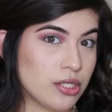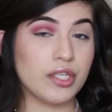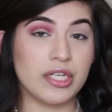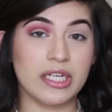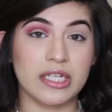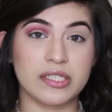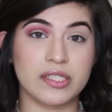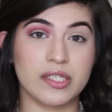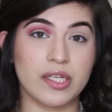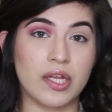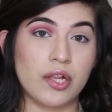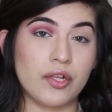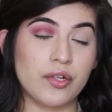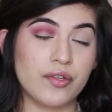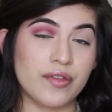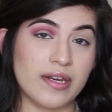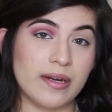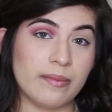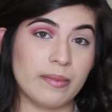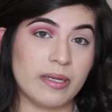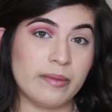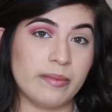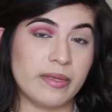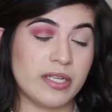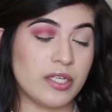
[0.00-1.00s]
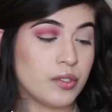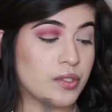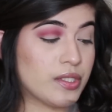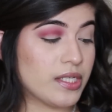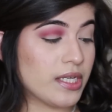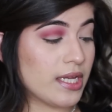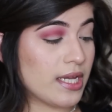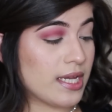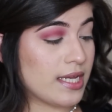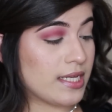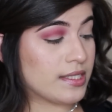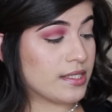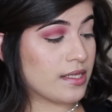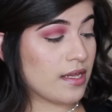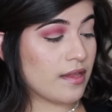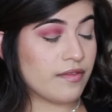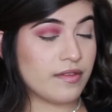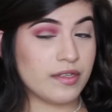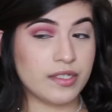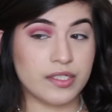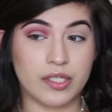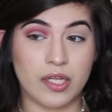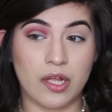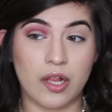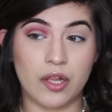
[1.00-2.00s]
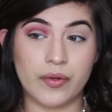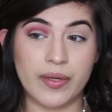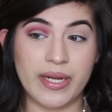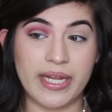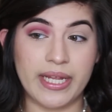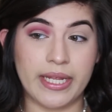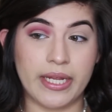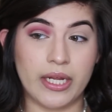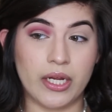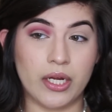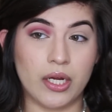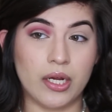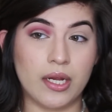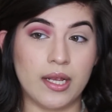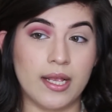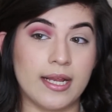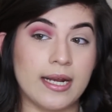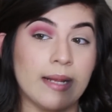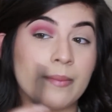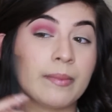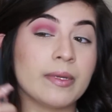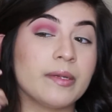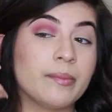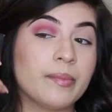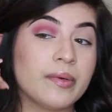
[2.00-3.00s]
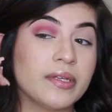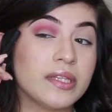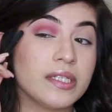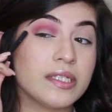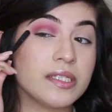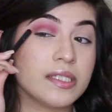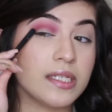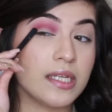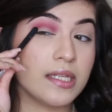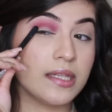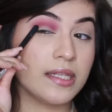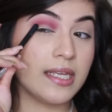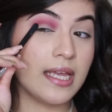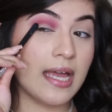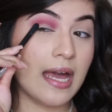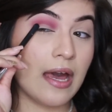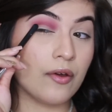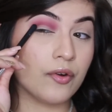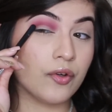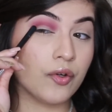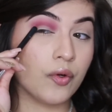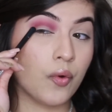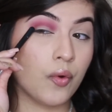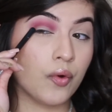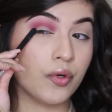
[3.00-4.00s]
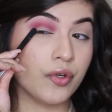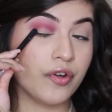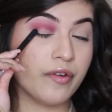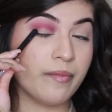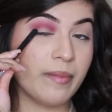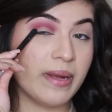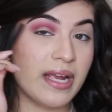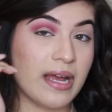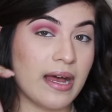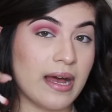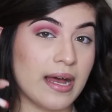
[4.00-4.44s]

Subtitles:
The next color that I'm gonna be using is this color right here, and I'm gonna put this in the outer corner of my